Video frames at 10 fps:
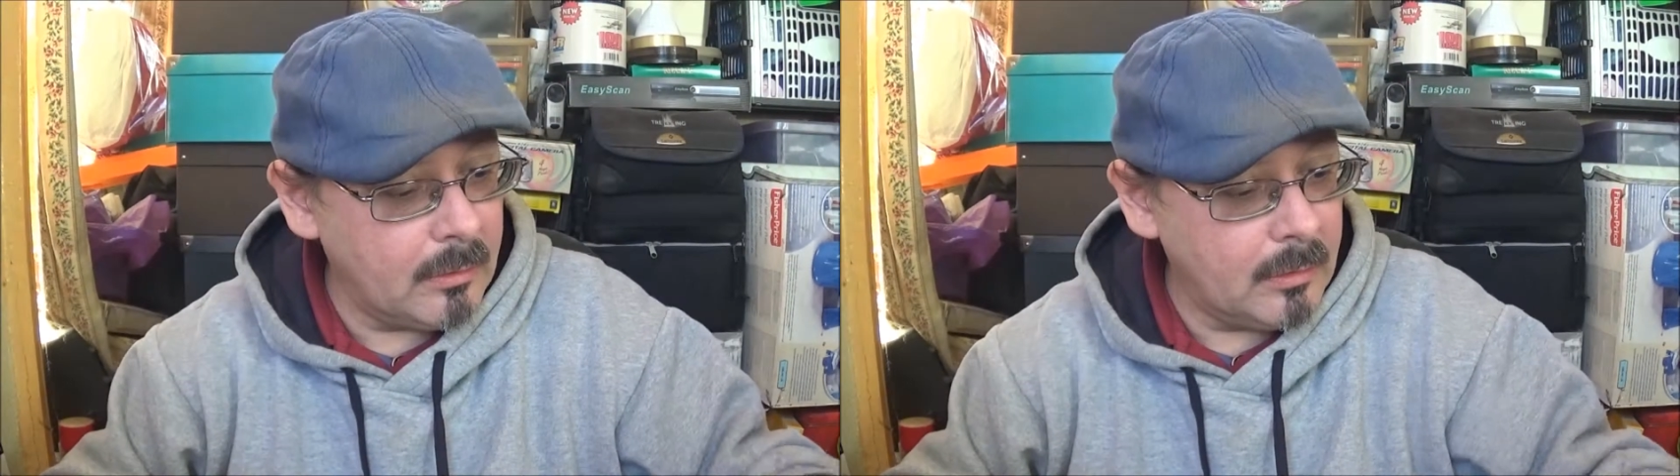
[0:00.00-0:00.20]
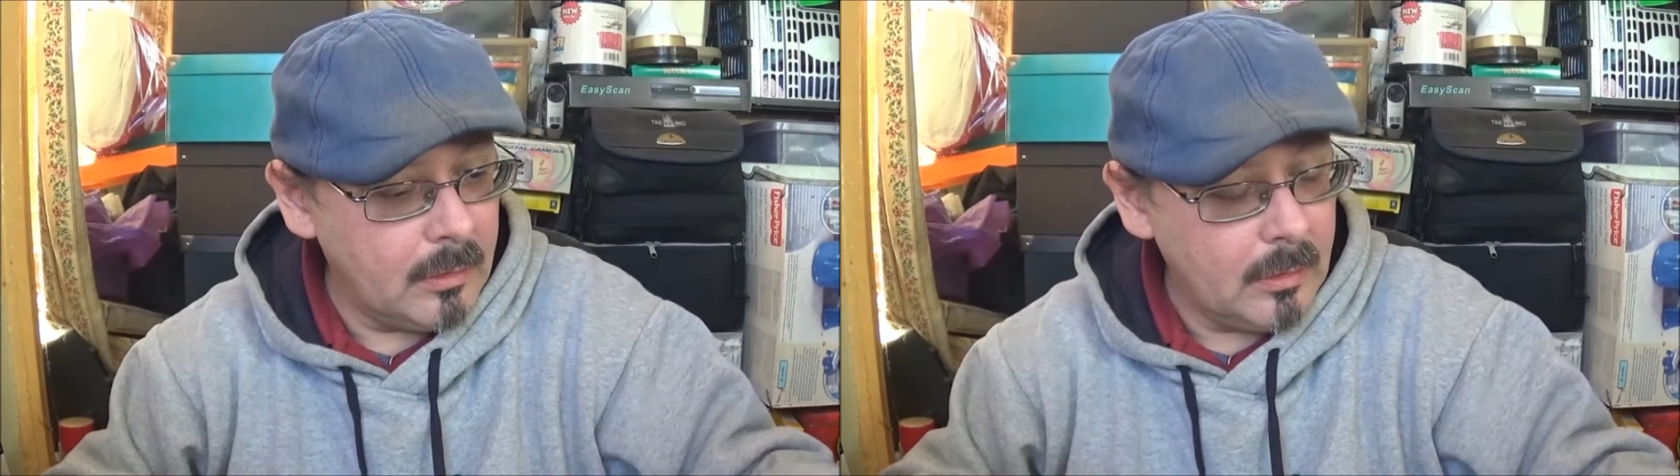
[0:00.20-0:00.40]

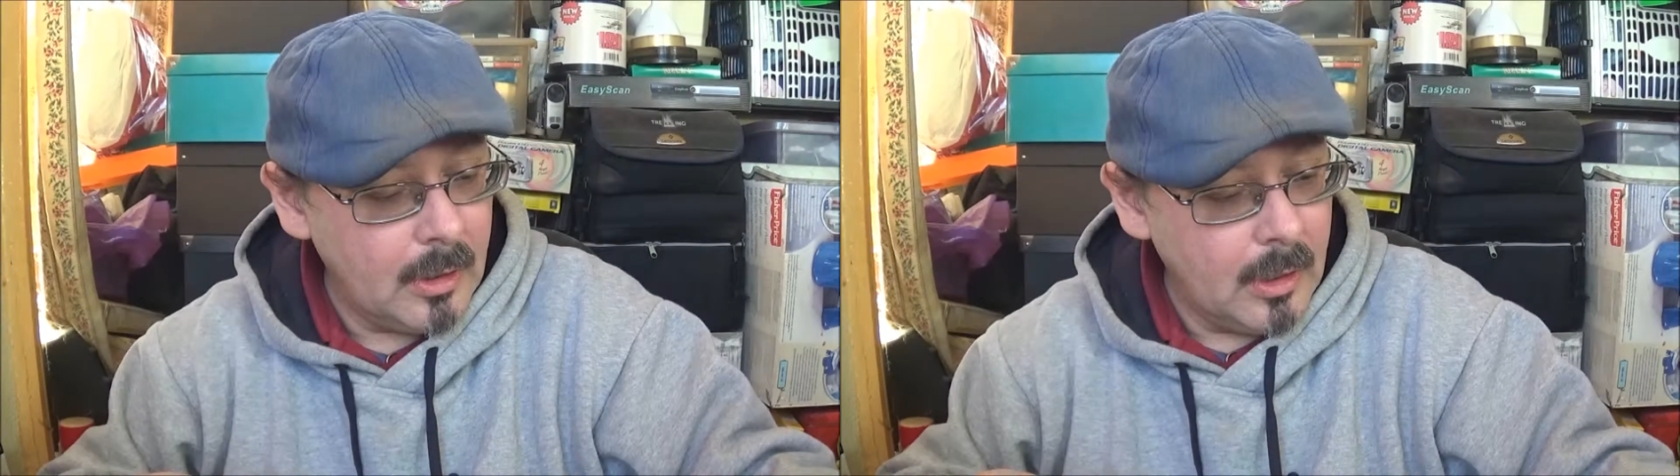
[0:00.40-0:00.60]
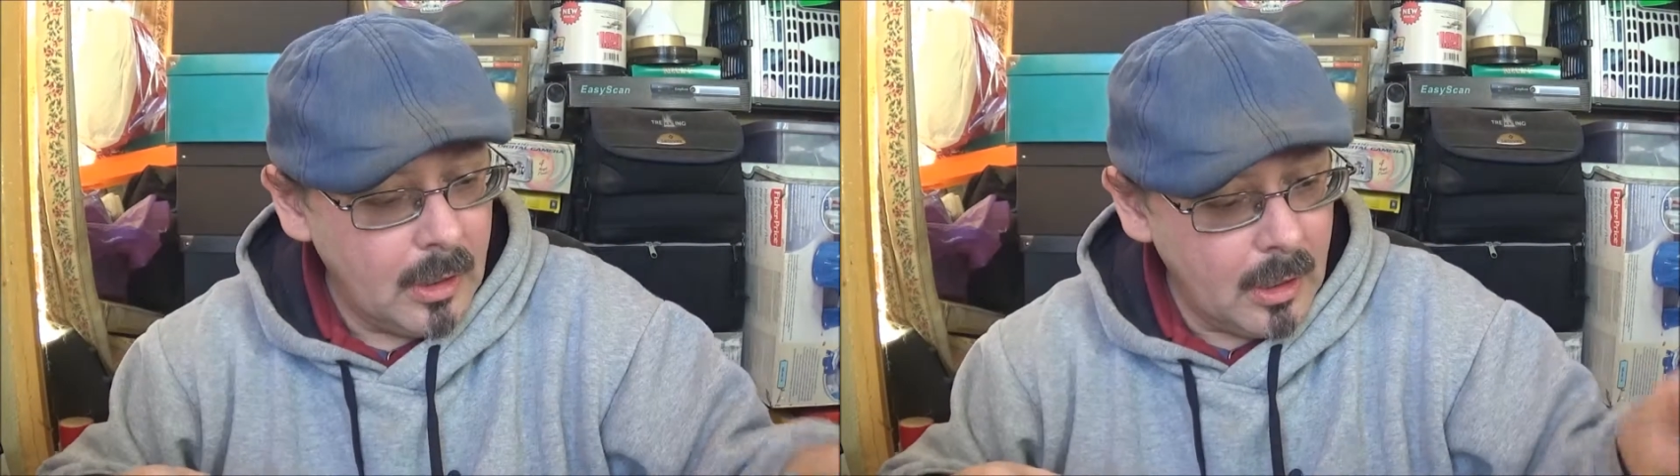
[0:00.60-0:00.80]

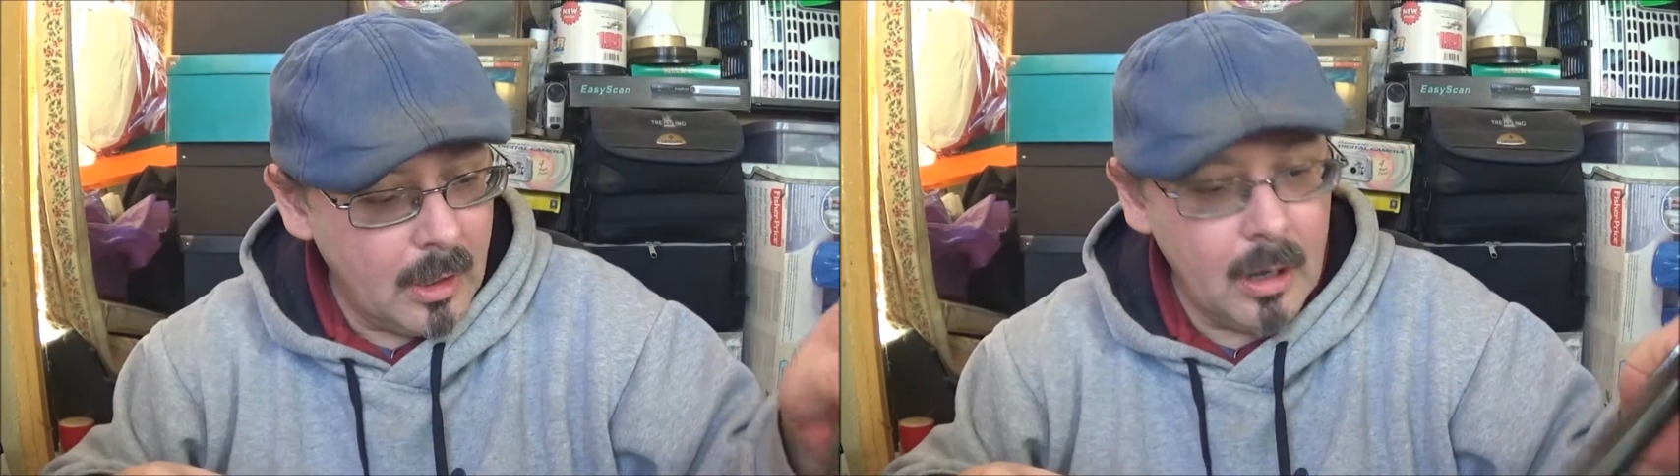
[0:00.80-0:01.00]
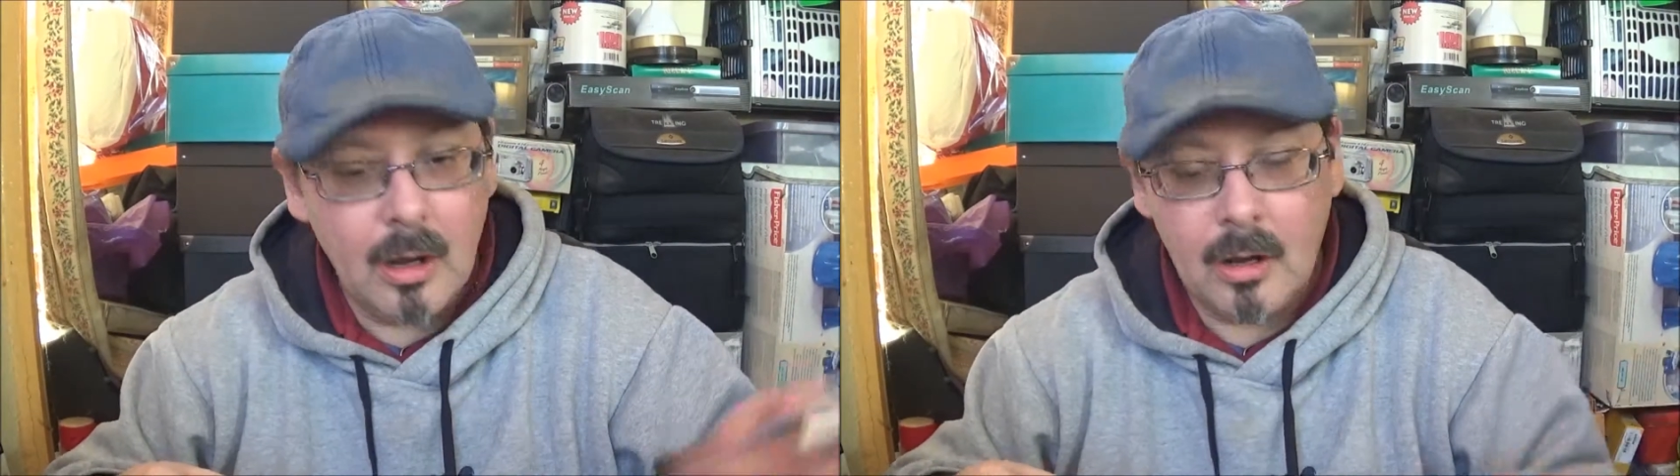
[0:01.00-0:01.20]

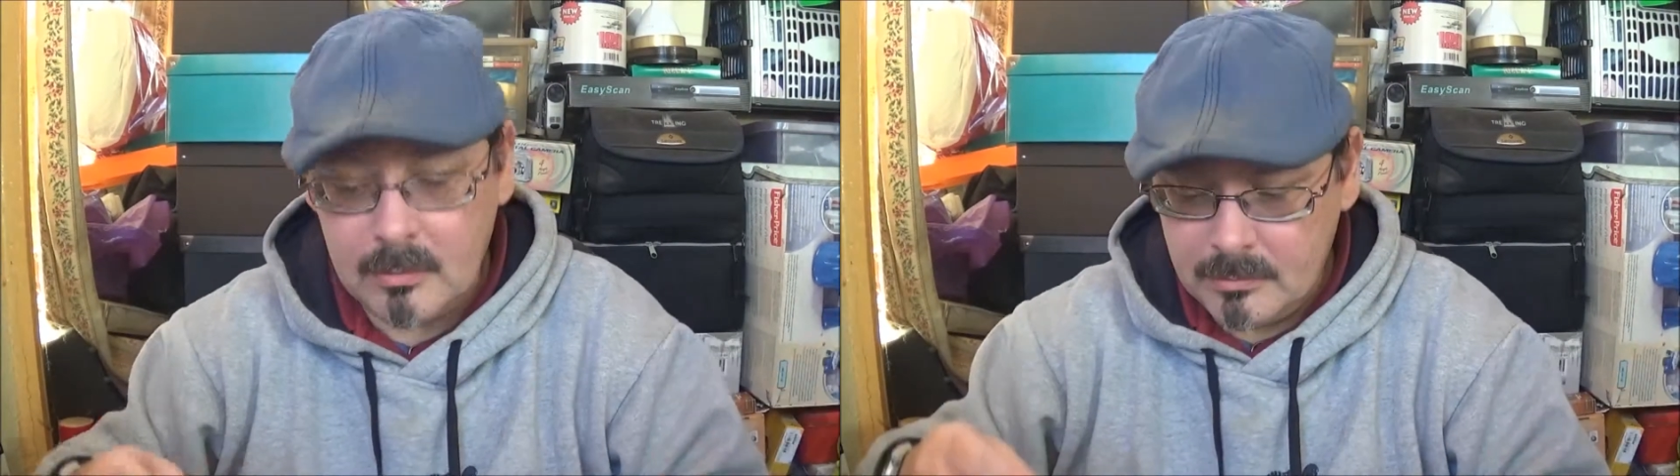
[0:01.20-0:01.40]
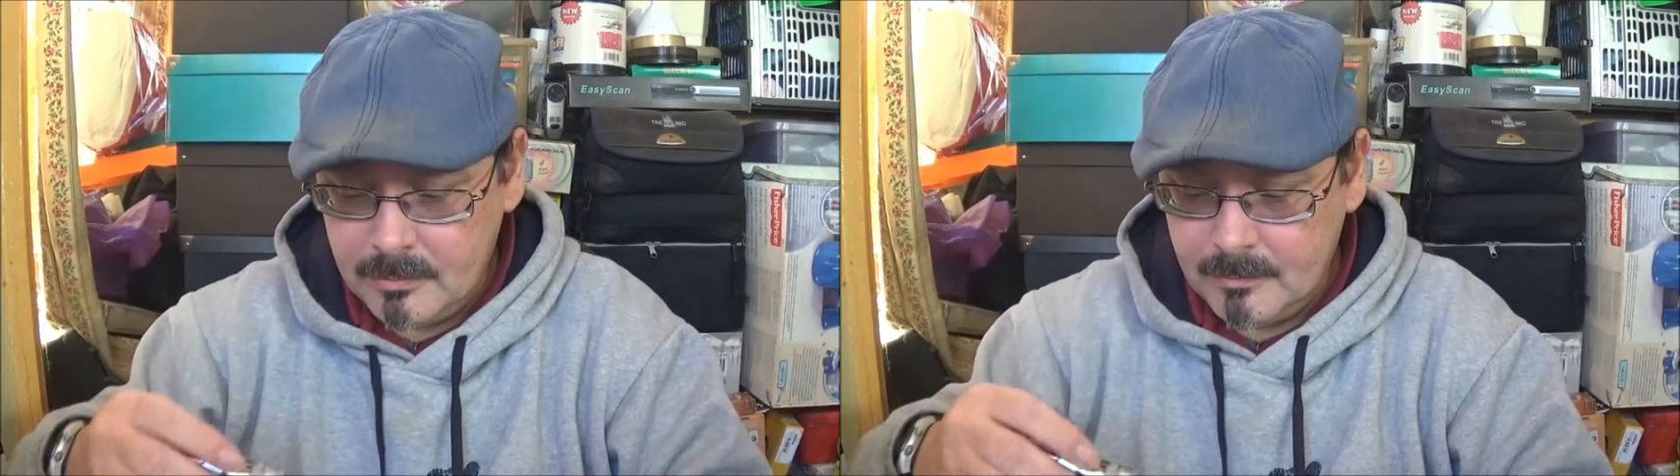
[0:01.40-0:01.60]

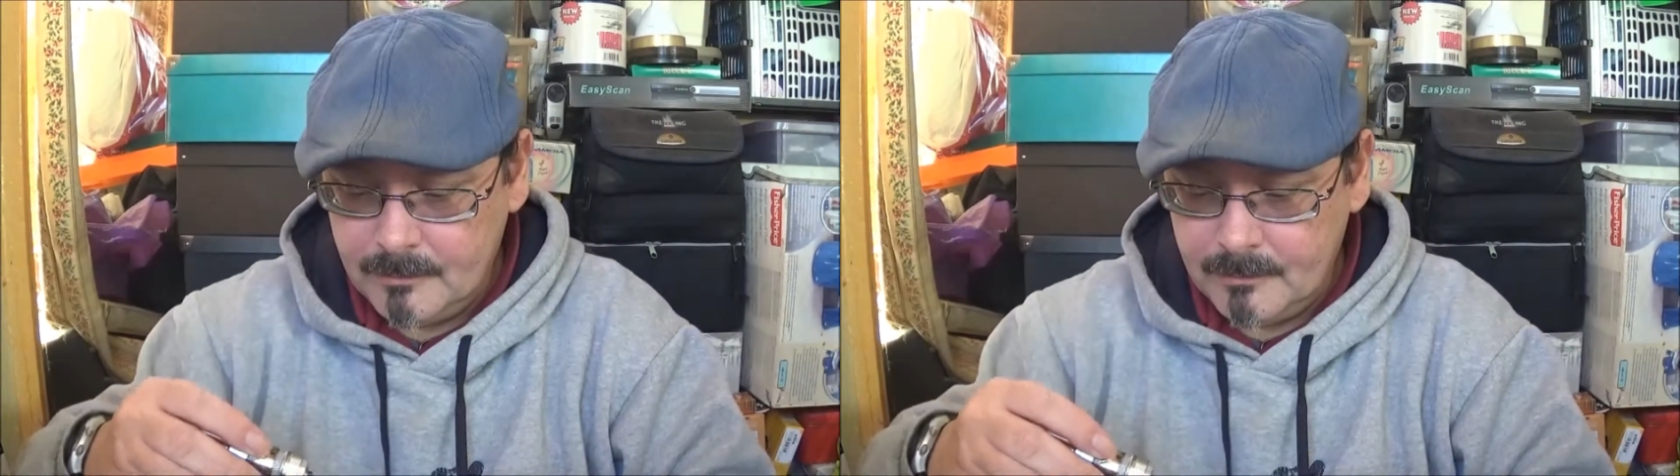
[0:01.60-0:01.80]
on.